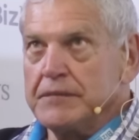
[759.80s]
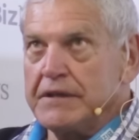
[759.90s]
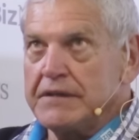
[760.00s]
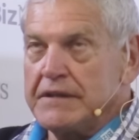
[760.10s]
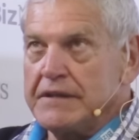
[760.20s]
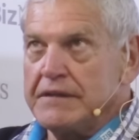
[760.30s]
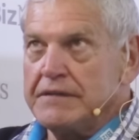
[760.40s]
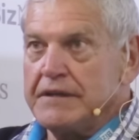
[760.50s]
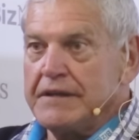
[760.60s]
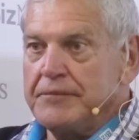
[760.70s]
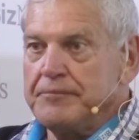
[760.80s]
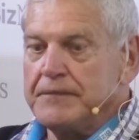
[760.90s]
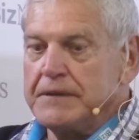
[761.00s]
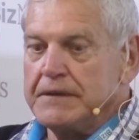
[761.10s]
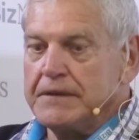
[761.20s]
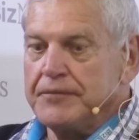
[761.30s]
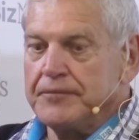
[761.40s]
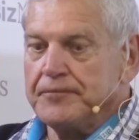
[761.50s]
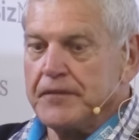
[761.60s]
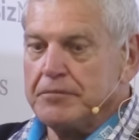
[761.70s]
minister at the time
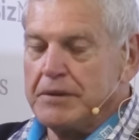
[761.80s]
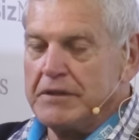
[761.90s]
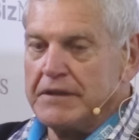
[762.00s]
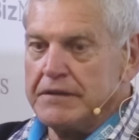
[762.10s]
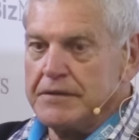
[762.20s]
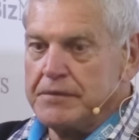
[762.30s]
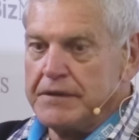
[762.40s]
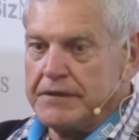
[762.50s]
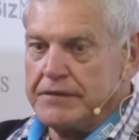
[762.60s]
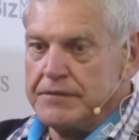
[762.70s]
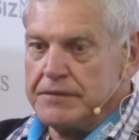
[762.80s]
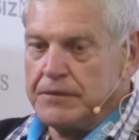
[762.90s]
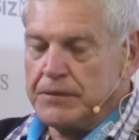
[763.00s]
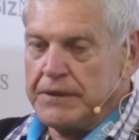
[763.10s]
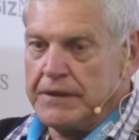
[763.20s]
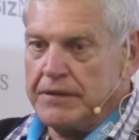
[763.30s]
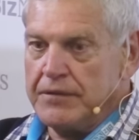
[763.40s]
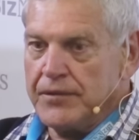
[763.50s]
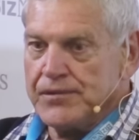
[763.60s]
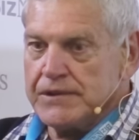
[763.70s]
um, of public enterprises,
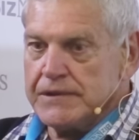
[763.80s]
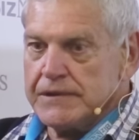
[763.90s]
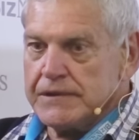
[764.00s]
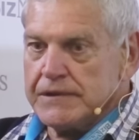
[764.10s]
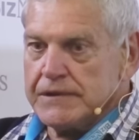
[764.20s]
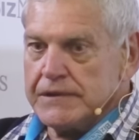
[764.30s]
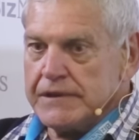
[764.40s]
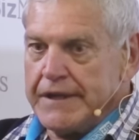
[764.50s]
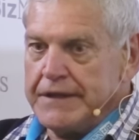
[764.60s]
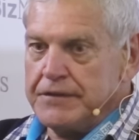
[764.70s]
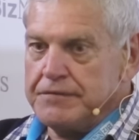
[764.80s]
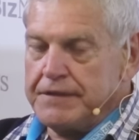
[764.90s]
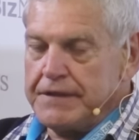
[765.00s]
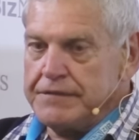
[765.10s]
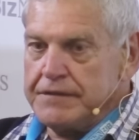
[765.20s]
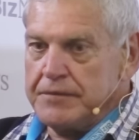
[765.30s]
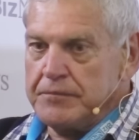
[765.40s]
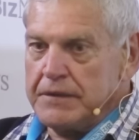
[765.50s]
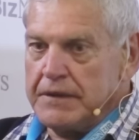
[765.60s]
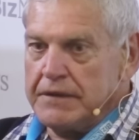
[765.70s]
Gordhan. I had to face
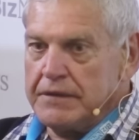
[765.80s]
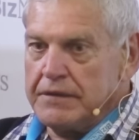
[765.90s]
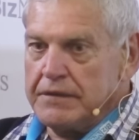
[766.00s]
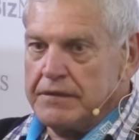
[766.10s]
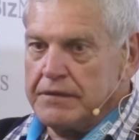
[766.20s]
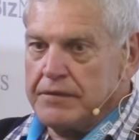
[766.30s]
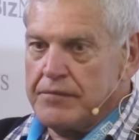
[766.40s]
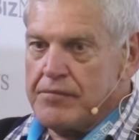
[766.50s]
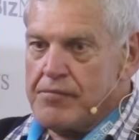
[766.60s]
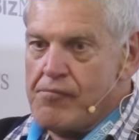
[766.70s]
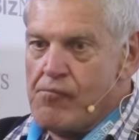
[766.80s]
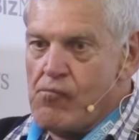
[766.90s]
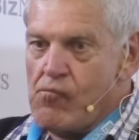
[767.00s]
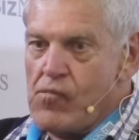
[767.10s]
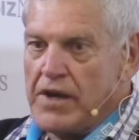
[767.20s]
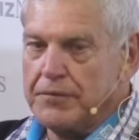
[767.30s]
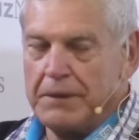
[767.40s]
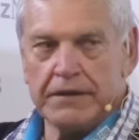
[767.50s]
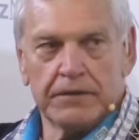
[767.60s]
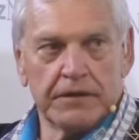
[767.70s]
them and
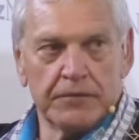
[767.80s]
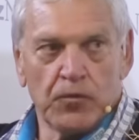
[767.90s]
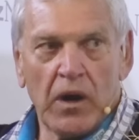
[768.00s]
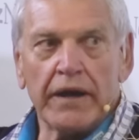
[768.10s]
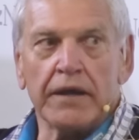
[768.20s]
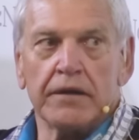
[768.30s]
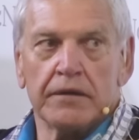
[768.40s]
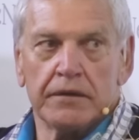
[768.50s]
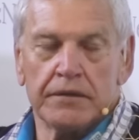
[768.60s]
explain to them why.